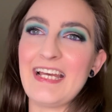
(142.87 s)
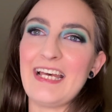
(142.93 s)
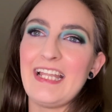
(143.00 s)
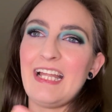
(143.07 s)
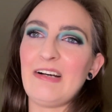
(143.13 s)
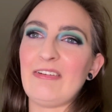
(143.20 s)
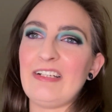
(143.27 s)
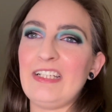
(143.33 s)
and
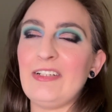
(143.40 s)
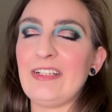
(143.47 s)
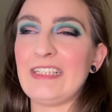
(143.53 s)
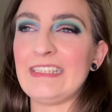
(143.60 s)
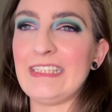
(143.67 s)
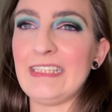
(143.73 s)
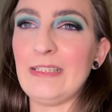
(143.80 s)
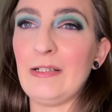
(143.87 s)
that way you can
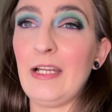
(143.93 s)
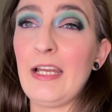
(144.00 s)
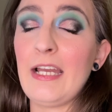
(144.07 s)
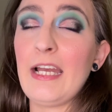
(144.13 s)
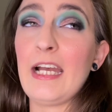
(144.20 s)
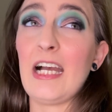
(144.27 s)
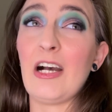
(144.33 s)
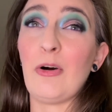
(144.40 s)
see
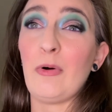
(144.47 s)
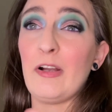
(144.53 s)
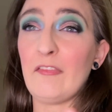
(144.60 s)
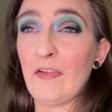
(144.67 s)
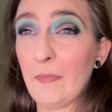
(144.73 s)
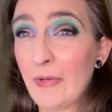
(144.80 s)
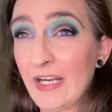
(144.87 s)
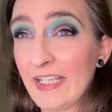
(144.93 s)
how
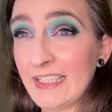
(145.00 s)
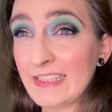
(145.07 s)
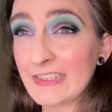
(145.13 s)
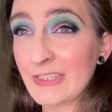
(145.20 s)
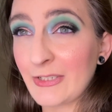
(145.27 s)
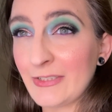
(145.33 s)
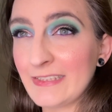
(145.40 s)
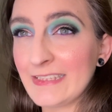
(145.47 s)
everybody
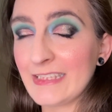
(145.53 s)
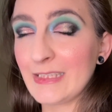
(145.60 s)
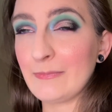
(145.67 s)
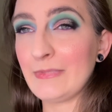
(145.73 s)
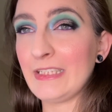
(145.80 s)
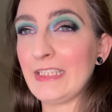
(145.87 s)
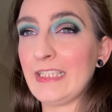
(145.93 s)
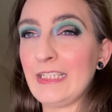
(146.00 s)
starts in the
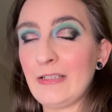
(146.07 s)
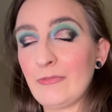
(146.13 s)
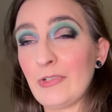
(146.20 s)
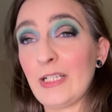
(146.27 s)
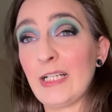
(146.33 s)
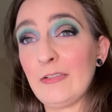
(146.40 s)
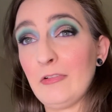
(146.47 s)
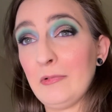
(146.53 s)
beginning. Well,
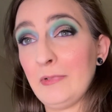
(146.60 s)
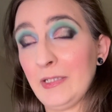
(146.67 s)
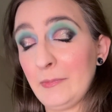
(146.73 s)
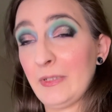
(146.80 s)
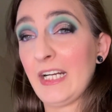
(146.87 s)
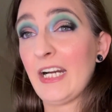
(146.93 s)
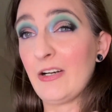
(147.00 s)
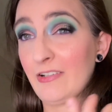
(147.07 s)
not everybody,
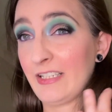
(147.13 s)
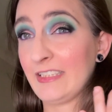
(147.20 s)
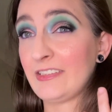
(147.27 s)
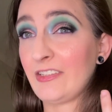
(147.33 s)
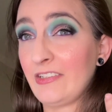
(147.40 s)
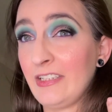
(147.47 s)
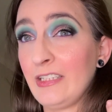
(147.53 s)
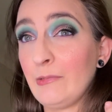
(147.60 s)
but how I
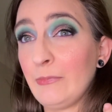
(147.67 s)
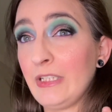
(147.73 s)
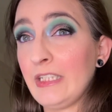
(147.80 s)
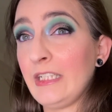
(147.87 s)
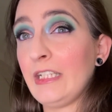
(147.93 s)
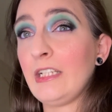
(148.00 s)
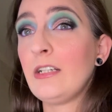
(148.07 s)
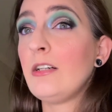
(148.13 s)
started in the
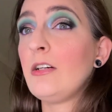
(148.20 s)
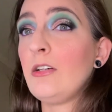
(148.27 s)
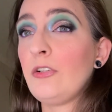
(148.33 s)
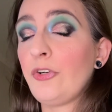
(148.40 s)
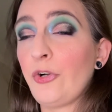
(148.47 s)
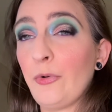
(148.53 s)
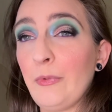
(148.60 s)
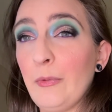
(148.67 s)
beginning.
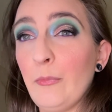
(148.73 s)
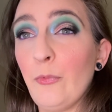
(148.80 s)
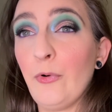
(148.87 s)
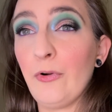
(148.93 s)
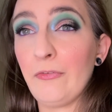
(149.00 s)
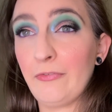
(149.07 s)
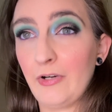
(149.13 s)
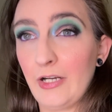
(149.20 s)
You'll be
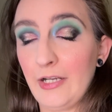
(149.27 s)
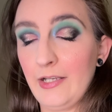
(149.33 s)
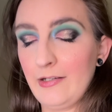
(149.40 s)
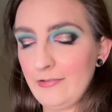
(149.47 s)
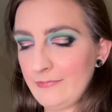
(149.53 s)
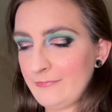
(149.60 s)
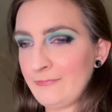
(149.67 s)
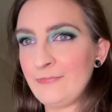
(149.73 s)
mortified
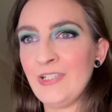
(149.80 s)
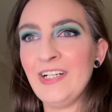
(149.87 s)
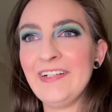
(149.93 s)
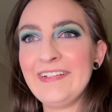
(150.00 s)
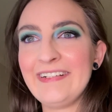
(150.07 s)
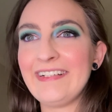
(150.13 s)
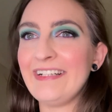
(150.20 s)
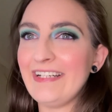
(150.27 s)

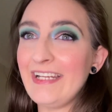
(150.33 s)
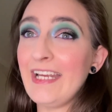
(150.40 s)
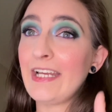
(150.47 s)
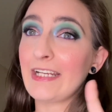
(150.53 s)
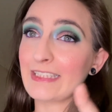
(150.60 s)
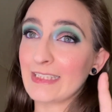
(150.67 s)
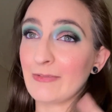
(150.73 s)
because